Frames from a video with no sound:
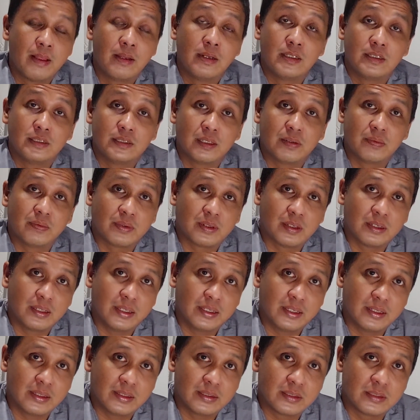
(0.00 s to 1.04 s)
several
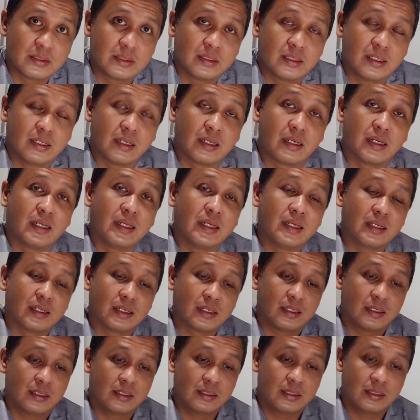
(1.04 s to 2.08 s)
years
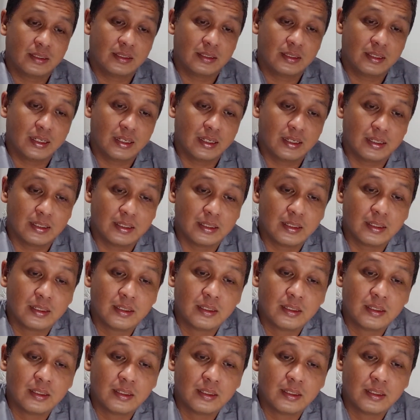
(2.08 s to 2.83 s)
earlier than